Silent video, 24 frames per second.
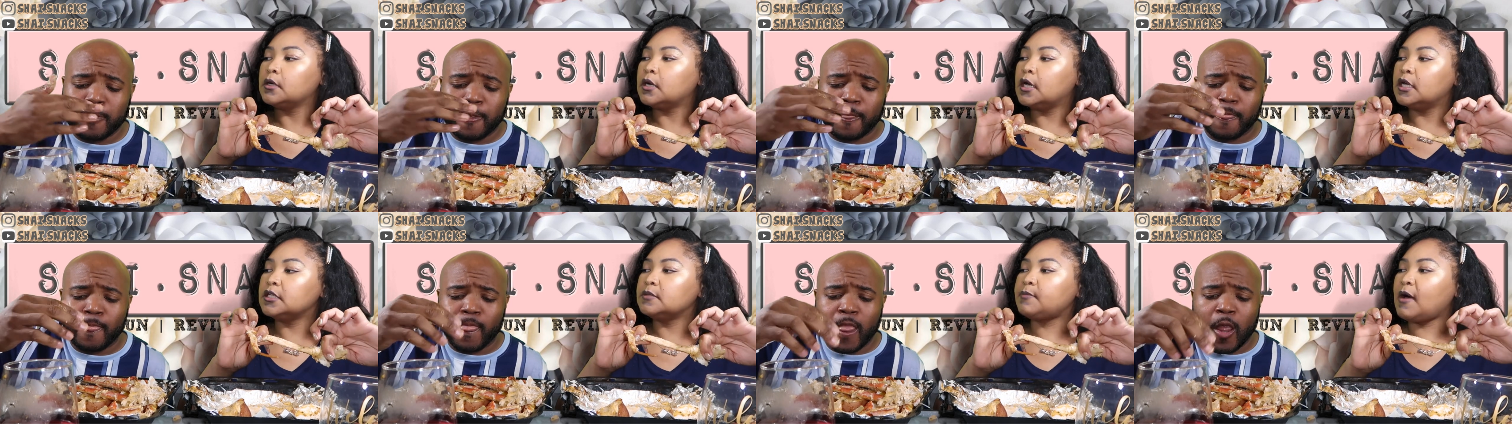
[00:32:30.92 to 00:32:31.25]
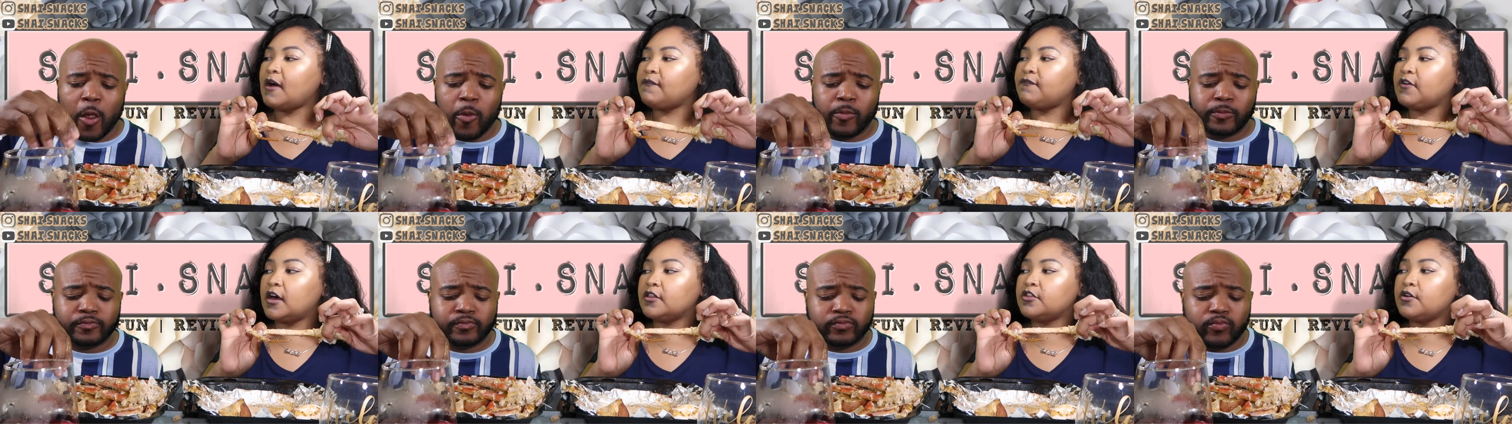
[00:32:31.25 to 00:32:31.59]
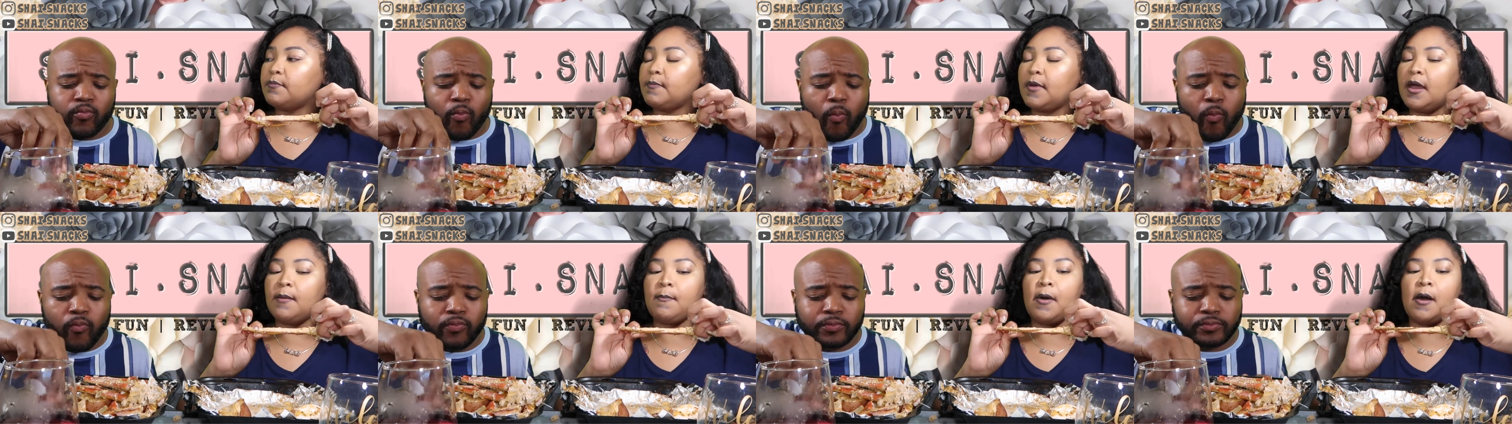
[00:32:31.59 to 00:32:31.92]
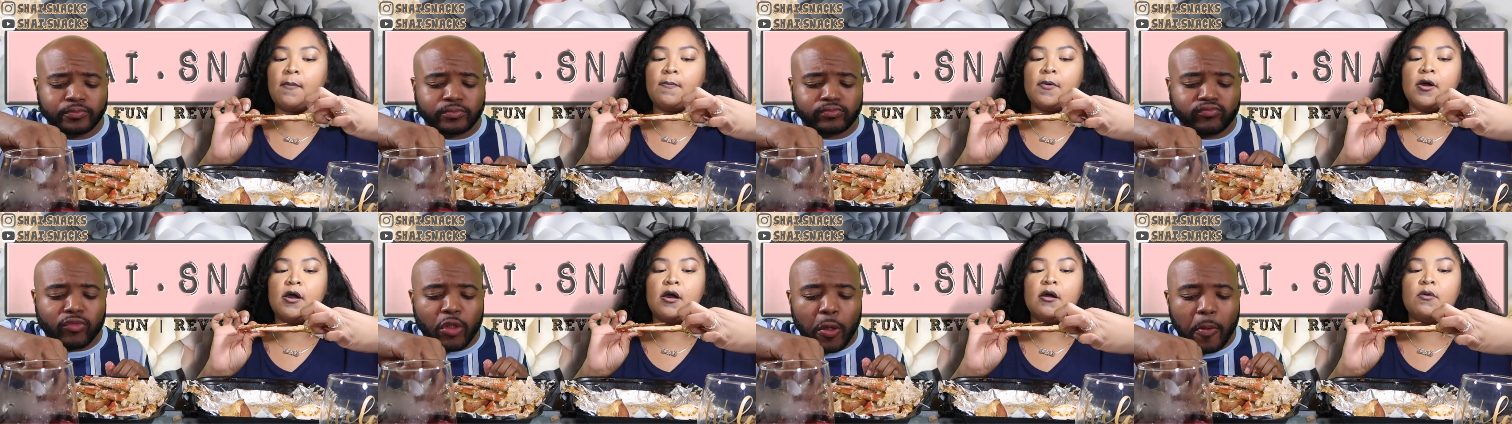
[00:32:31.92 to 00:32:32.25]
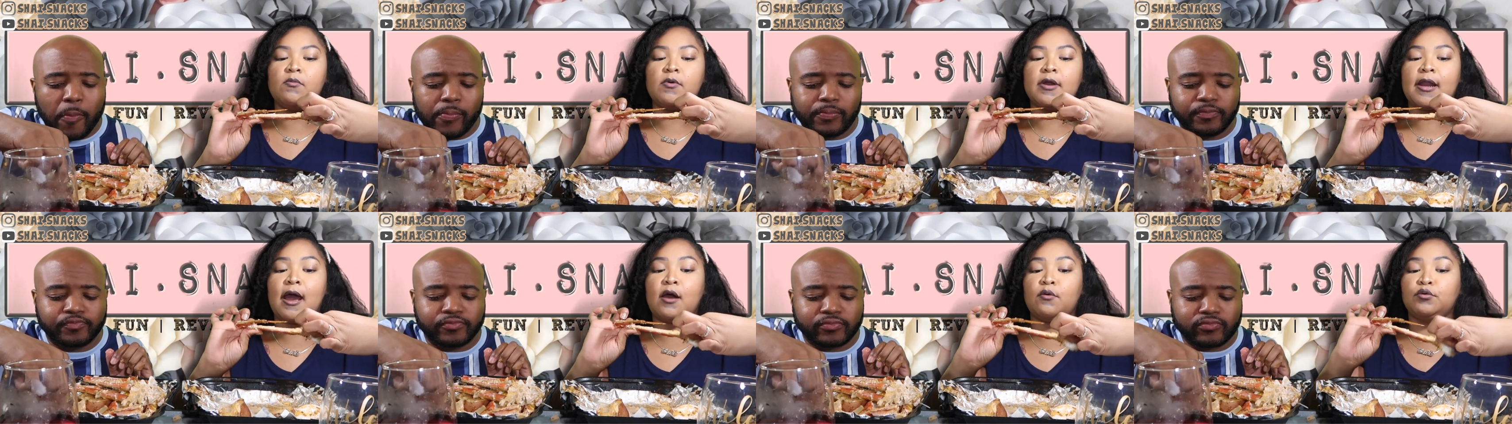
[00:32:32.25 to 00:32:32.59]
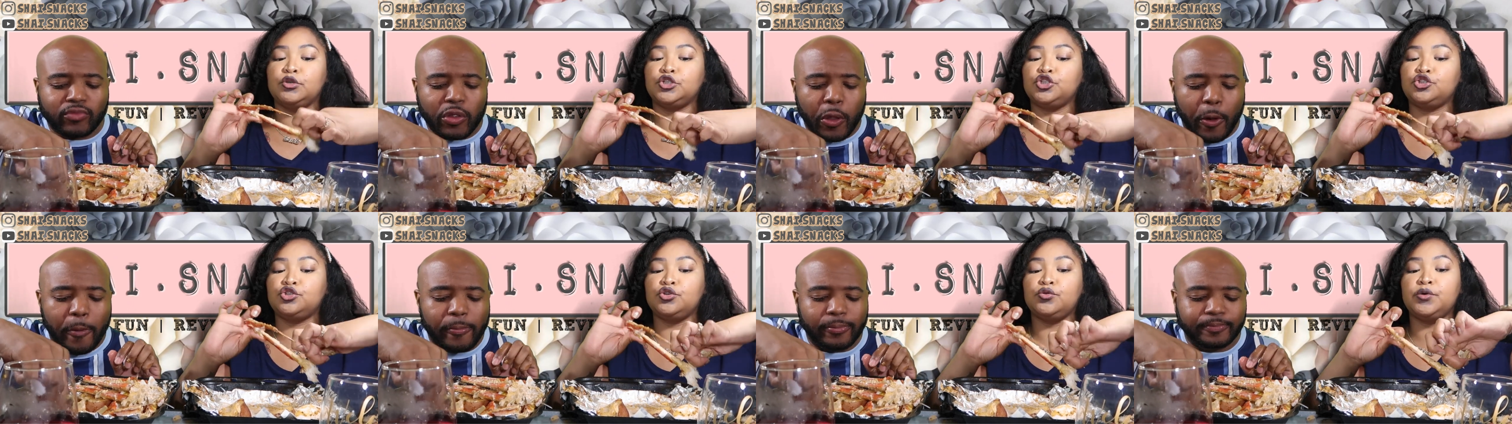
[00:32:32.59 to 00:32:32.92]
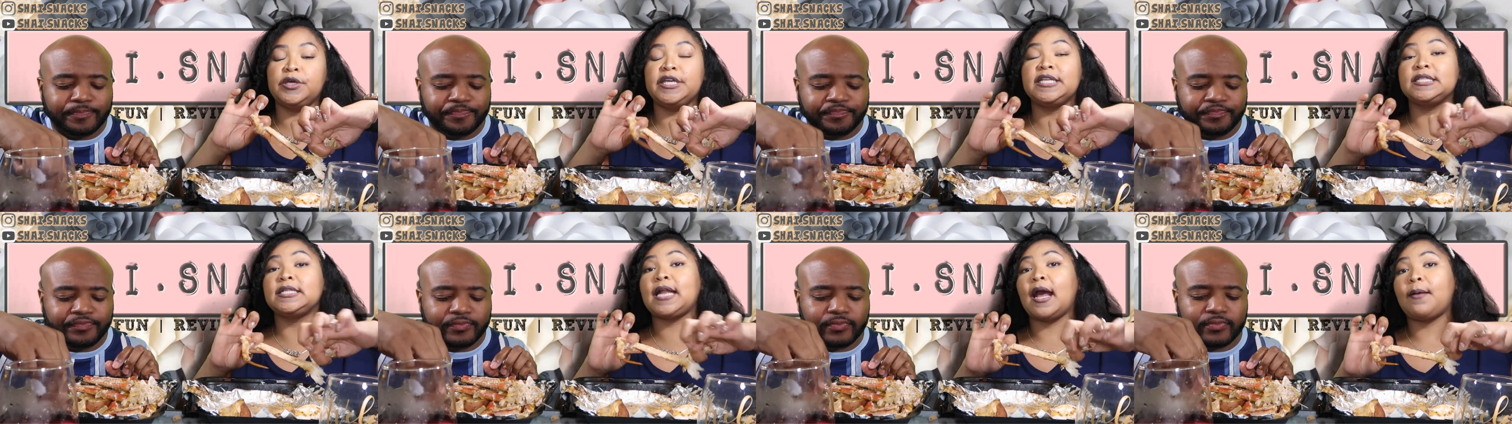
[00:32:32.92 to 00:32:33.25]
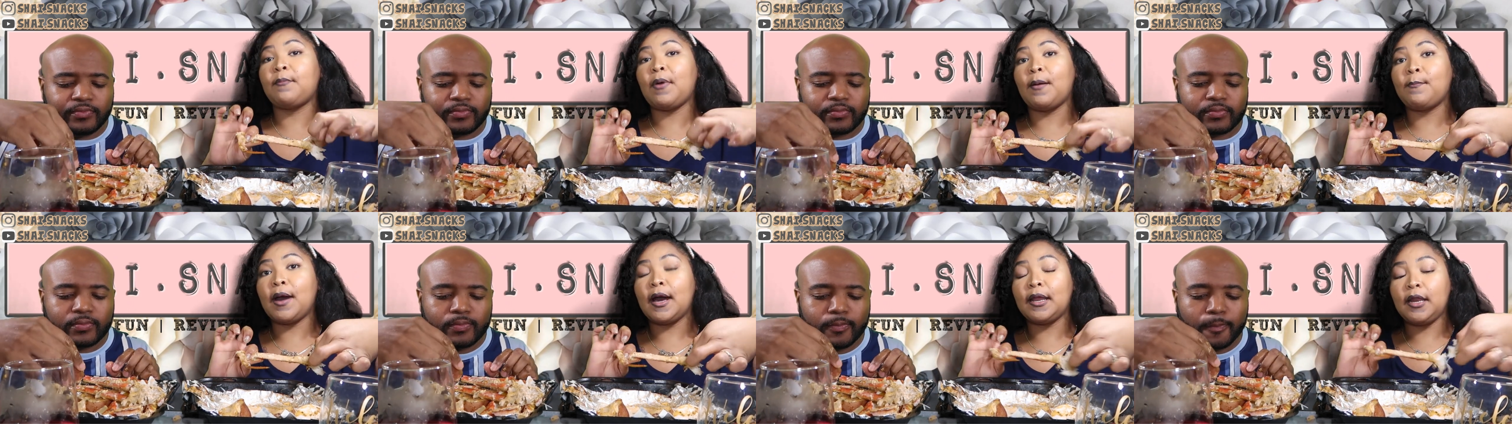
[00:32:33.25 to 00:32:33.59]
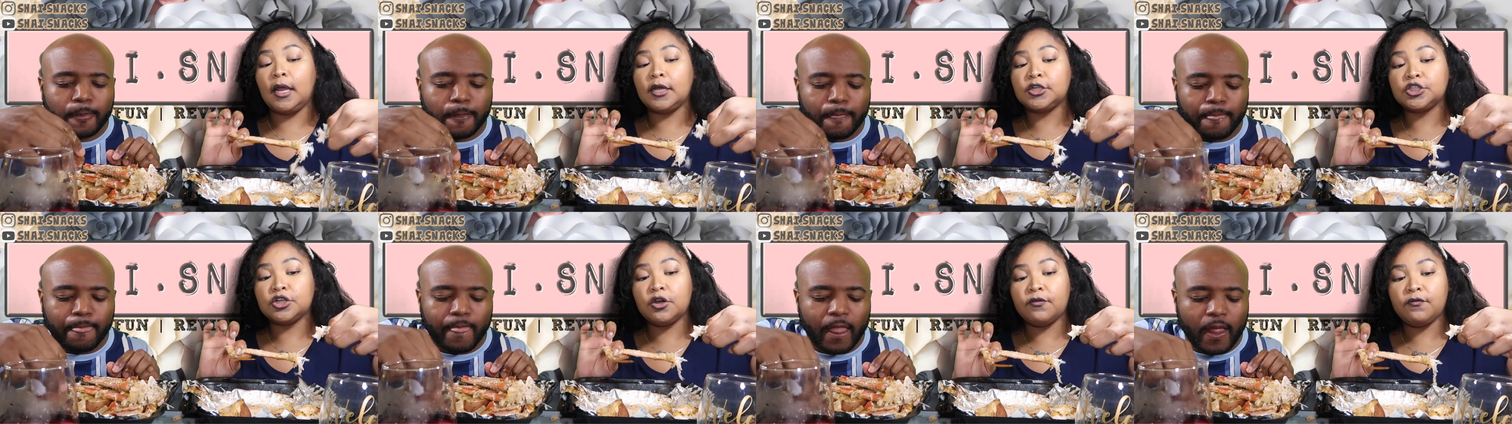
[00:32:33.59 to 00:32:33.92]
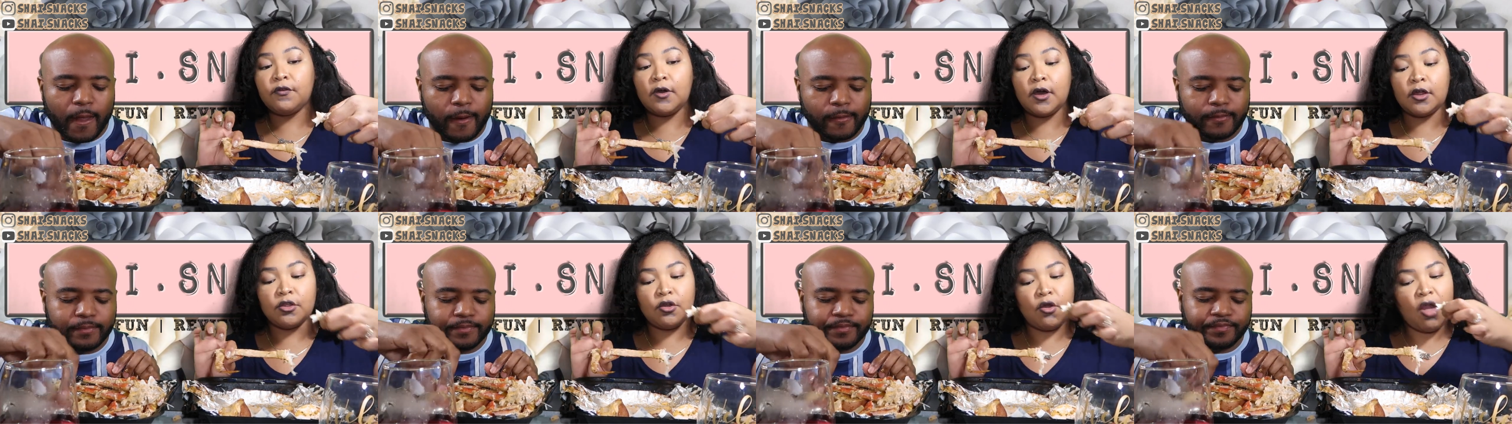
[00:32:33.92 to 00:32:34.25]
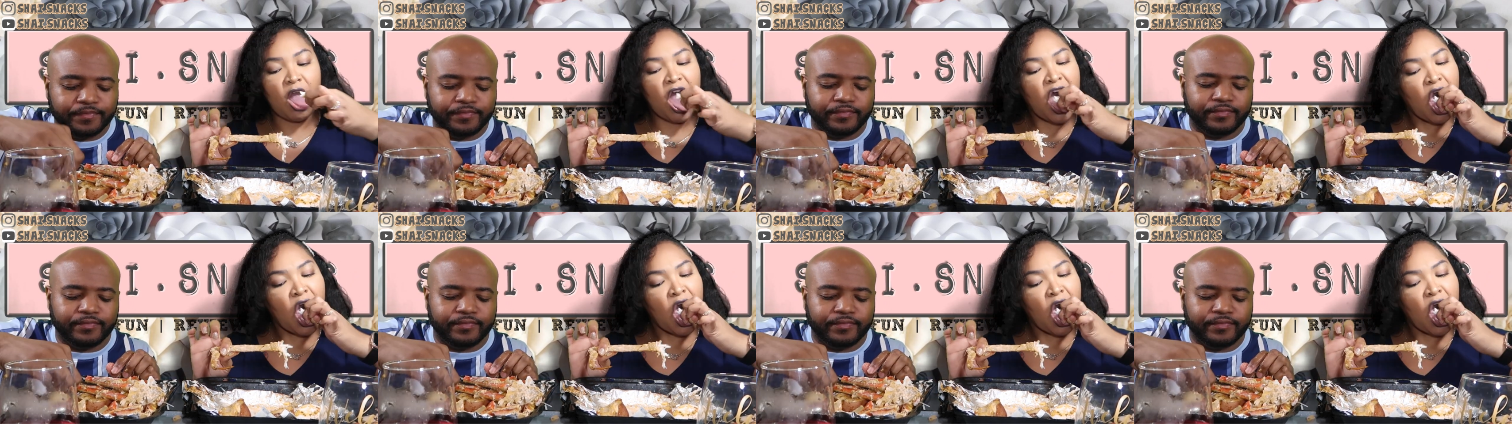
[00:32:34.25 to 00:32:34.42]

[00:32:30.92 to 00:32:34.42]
Speaker 1: Because my father met my mom when I was two. He's not my biological father.